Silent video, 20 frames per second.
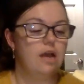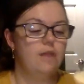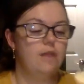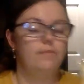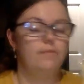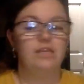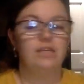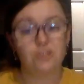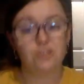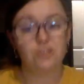
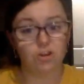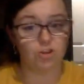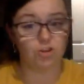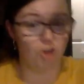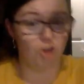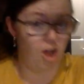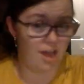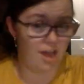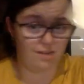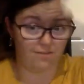These are
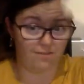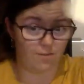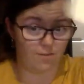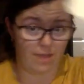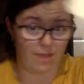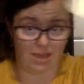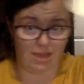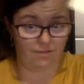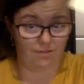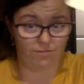not for
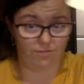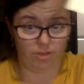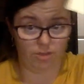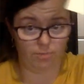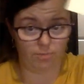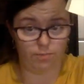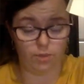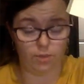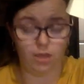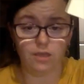making
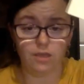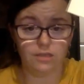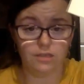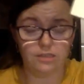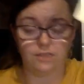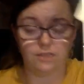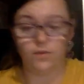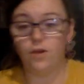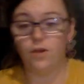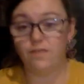flip
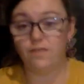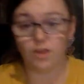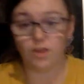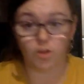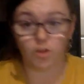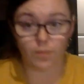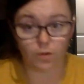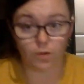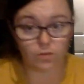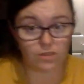books. If you have other
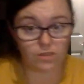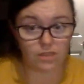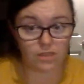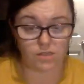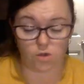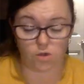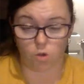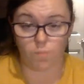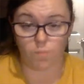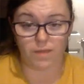Post-its
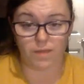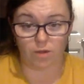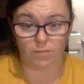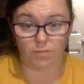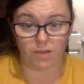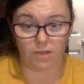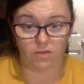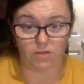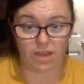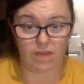at home, that would
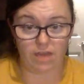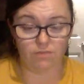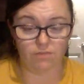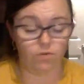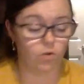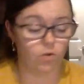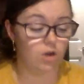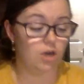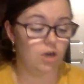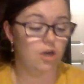be great
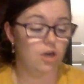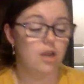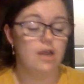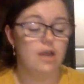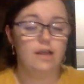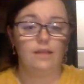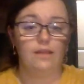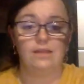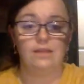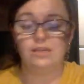for.
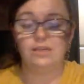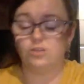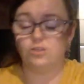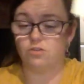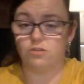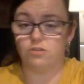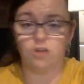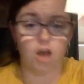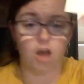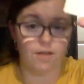These are
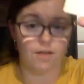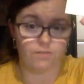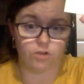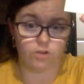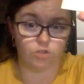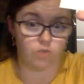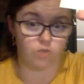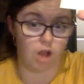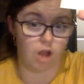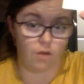not for
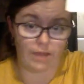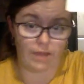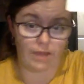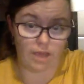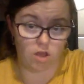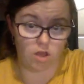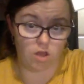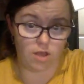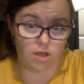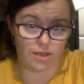drawing
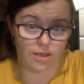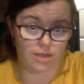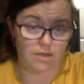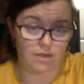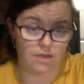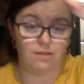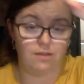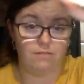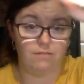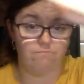
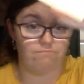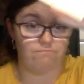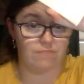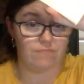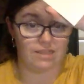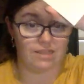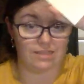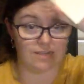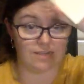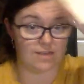on.
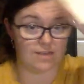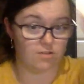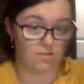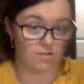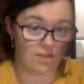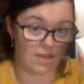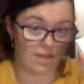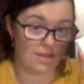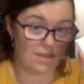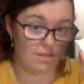That's another
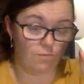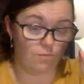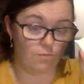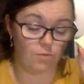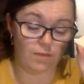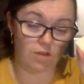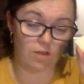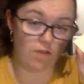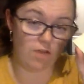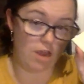thing that would
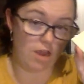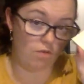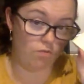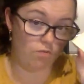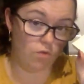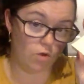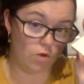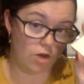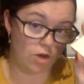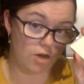be great
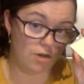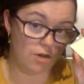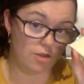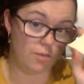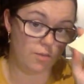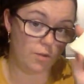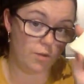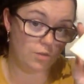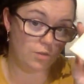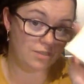for the
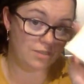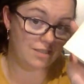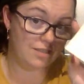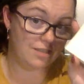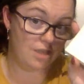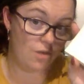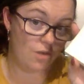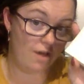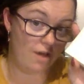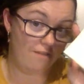Post-its
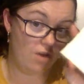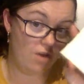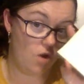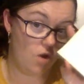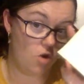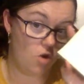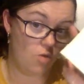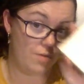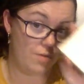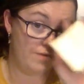that you have at
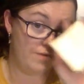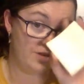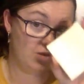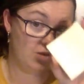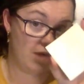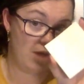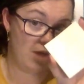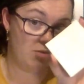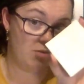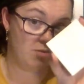home, if it's
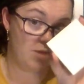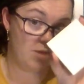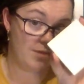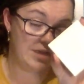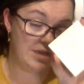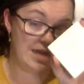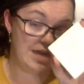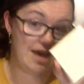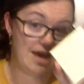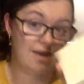okay with mom
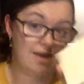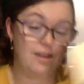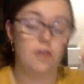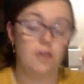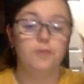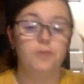and dad.